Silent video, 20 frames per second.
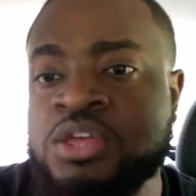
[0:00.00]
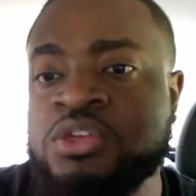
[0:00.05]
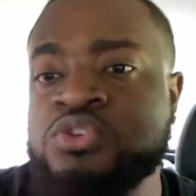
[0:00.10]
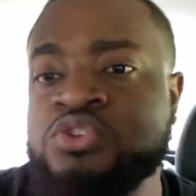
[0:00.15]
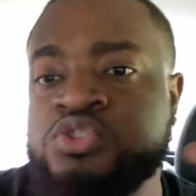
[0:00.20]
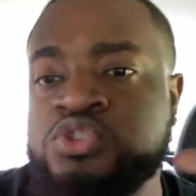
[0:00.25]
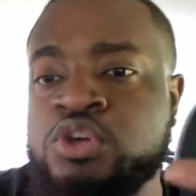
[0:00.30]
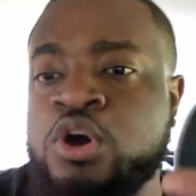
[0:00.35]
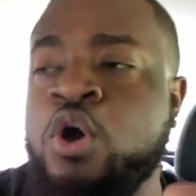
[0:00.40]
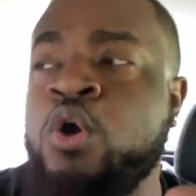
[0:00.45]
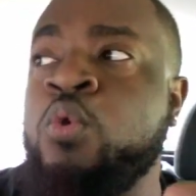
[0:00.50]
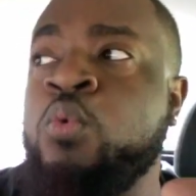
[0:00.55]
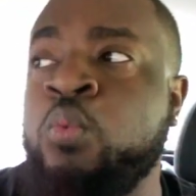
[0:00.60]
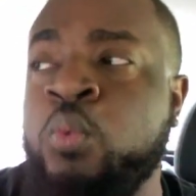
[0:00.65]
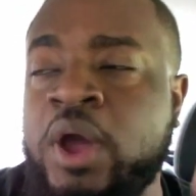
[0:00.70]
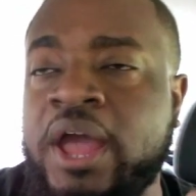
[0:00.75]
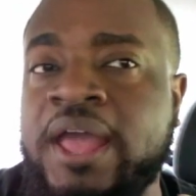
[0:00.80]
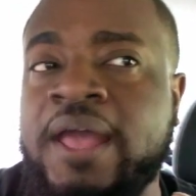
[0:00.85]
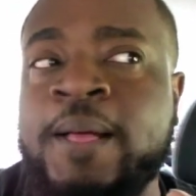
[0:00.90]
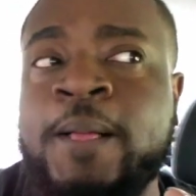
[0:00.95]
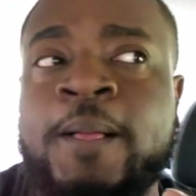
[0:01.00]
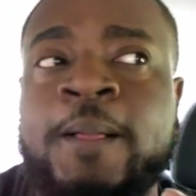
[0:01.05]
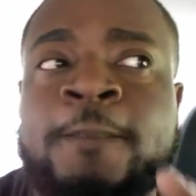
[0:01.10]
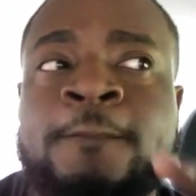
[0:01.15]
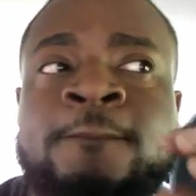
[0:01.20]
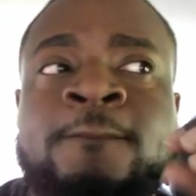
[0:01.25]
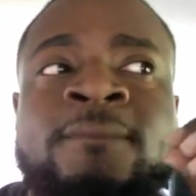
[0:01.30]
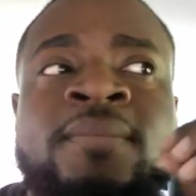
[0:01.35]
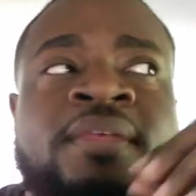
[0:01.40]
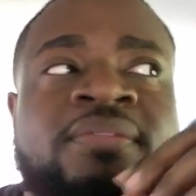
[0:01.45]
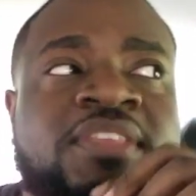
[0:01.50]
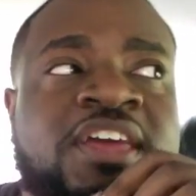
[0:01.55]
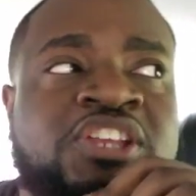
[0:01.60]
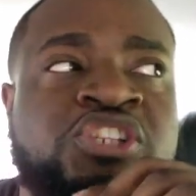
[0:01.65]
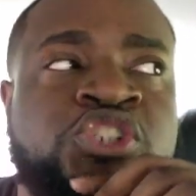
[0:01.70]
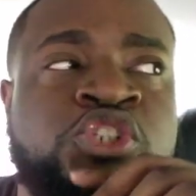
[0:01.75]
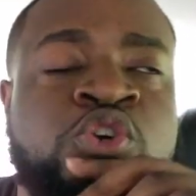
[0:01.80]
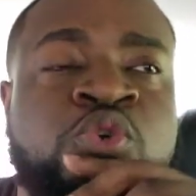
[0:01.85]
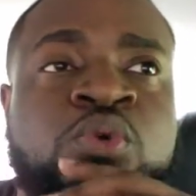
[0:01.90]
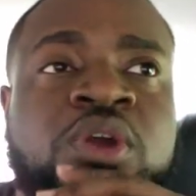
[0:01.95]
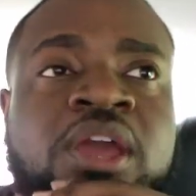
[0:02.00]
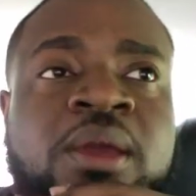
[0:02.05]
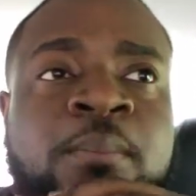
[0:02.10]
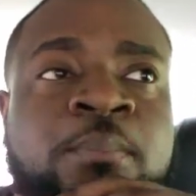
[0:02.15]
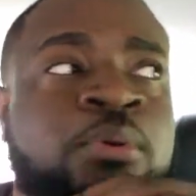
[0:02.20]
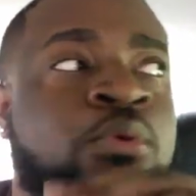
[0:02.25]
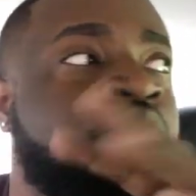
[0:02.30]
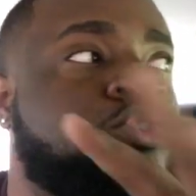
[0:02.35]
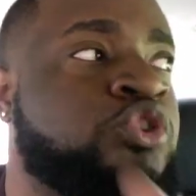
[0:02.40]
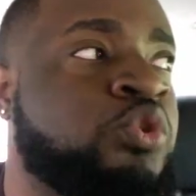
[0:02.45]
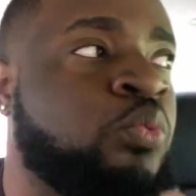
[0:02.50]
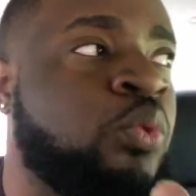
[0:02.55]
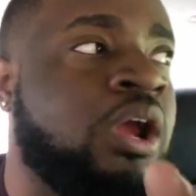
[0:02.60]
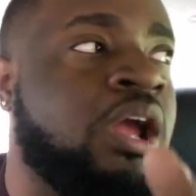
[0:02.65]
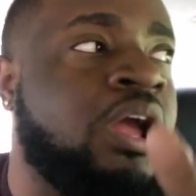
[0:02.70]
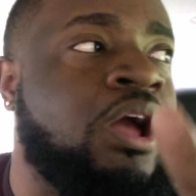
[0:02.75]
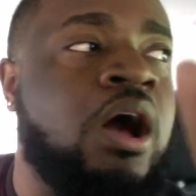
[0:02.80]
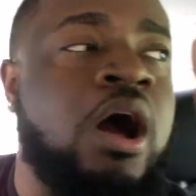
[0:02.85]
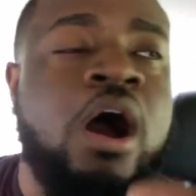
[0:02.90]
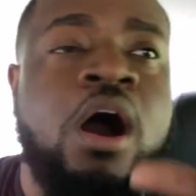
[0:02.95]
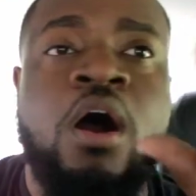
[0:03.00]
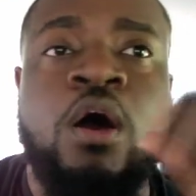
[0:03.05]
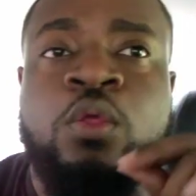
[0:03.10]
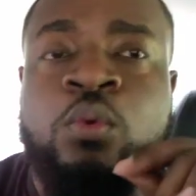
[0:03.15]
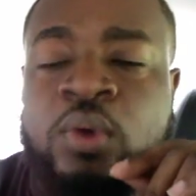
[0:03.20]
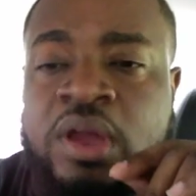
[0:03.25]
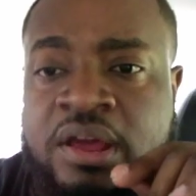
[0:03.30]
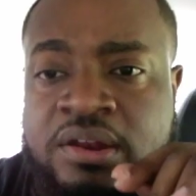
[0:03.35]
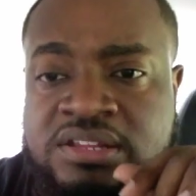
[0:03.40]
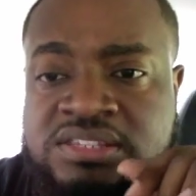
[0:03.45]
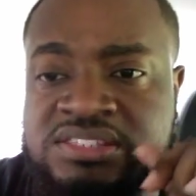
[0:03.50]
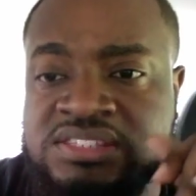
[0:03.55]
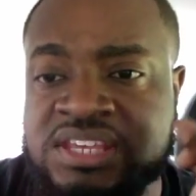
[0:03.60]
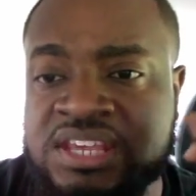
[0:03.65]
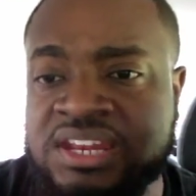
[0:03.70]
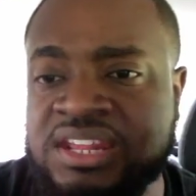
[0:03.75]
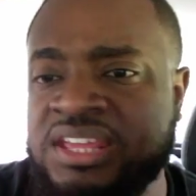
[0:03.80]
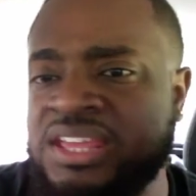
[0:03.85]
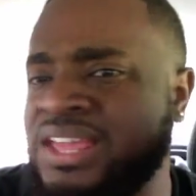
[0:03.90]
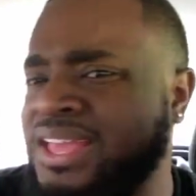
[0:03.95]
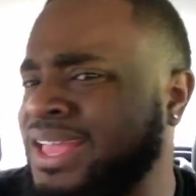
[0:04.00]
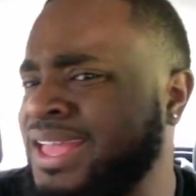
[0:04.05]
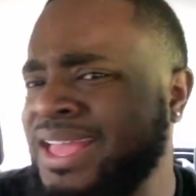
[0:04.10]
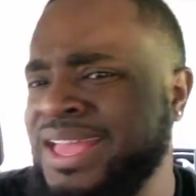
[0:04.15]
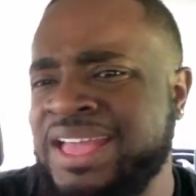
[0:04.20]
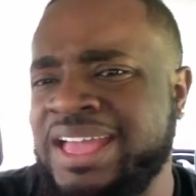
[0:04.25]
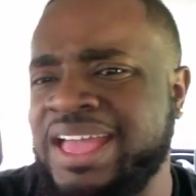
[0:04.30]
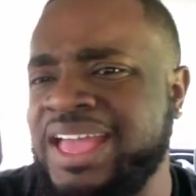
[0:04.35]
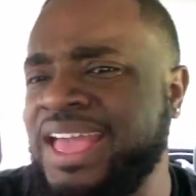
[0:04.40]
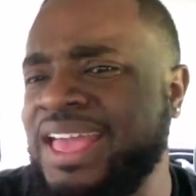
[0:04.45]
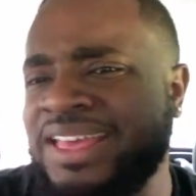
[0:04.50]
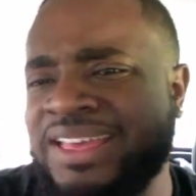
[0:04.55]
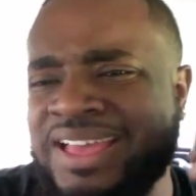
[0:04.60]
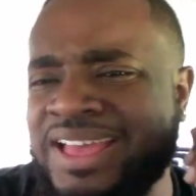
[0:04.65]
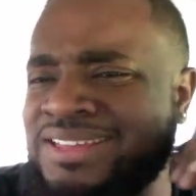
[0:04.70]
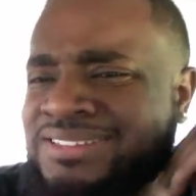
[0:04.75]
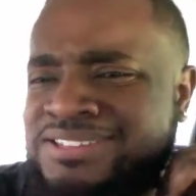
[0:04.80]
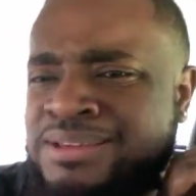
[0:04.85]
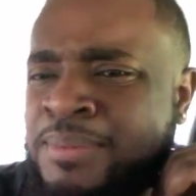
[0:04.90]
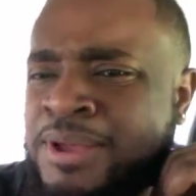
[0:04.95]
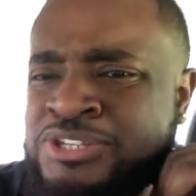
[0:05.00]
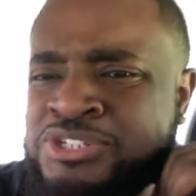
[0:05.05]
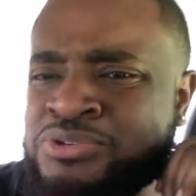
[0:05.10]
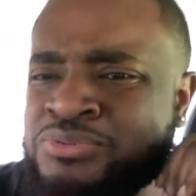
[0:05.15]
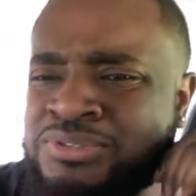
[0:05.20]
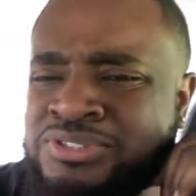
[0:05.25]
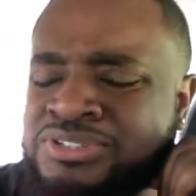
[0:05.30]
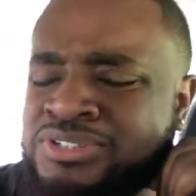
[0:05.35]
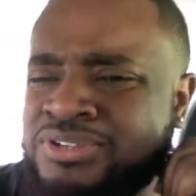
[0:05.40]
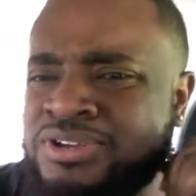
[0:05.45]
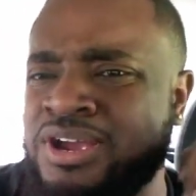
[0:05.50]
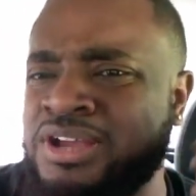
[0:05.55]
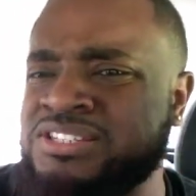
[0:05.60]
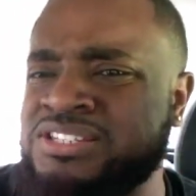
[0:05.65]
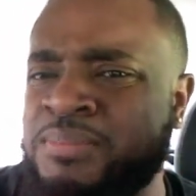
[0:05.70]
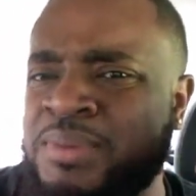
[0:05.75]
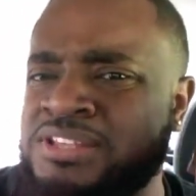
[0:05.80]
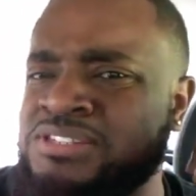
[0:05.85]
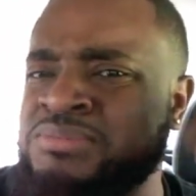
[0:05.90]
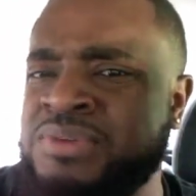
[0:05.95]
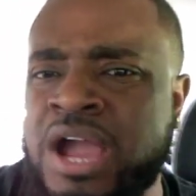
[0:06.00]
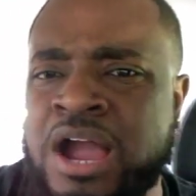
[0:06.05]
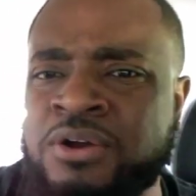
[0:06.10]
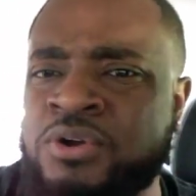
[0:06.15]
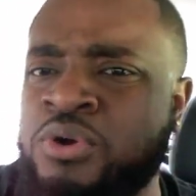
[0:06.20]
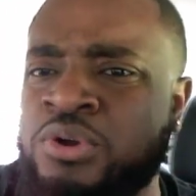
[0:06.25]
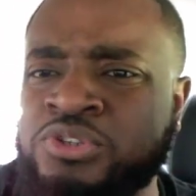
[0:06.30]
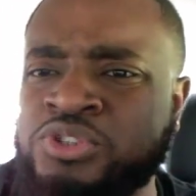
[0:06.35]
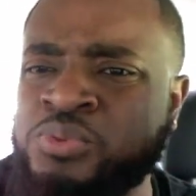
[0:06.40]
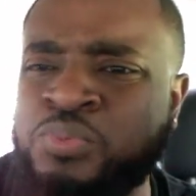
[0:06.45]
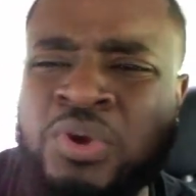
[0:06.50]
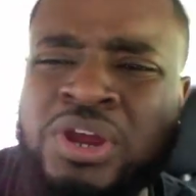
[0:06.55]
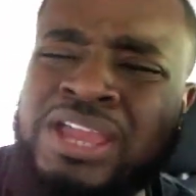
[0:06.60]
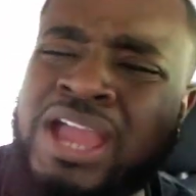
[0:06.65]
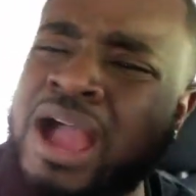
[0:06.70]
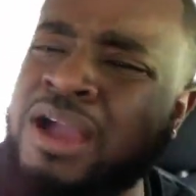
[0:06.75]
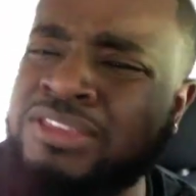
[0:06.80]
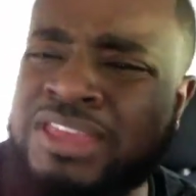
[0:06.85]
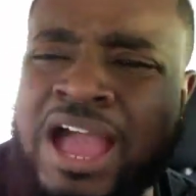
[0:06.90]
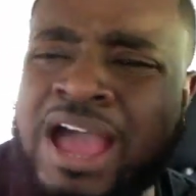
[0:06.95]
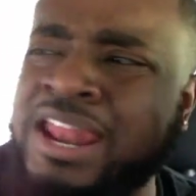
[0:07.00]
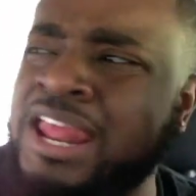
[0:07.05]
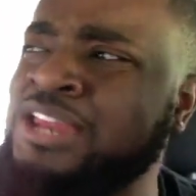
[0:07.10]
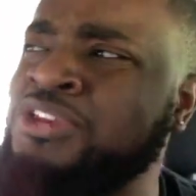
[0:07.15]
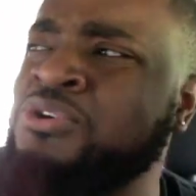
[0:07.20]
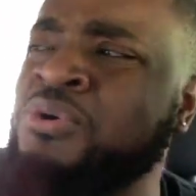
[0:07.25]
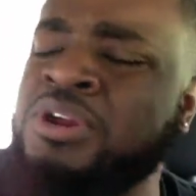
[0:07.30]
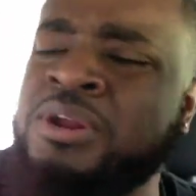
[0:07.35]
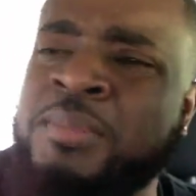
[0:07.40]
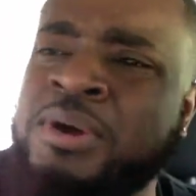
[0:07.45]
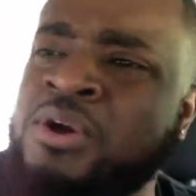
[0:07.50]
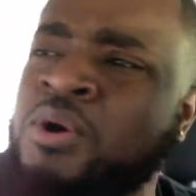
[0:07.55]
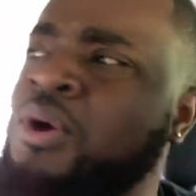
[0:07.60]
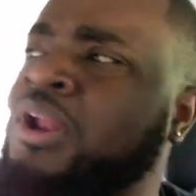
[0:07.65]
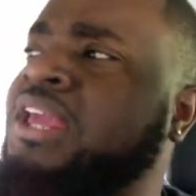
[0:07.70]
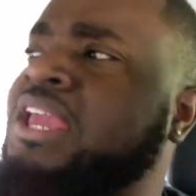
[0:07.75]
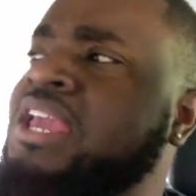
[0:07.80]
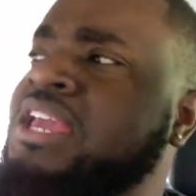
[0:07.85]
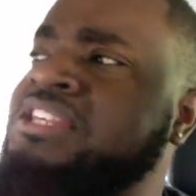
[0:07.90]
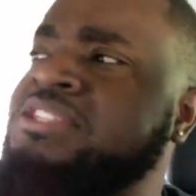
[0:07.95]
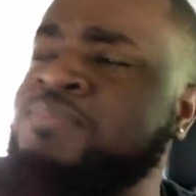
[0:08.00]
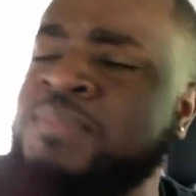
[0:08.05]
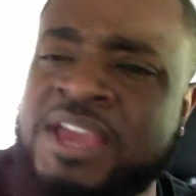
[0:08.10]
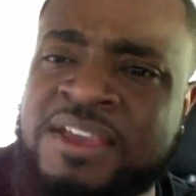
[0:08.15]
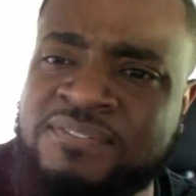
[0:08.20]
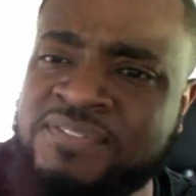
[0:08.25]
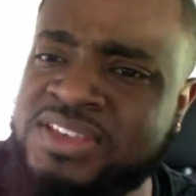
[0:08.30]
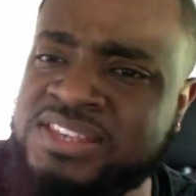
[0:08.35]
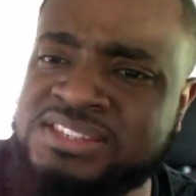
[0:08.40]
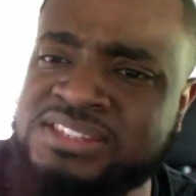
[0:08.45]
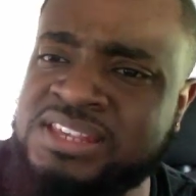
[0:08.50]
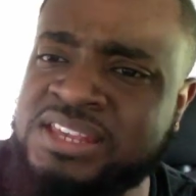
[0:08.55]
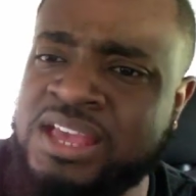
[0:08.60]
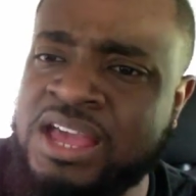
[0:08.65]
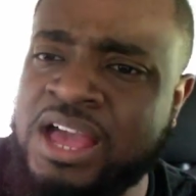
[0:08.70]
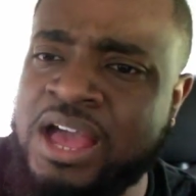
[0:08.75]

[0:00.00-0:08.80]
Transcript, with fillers: so well that you can pooch around all around the city and, and tell me, you, girl, tell me, y'all going to, what y'all, y'all ain't doing i but going to East Memphis?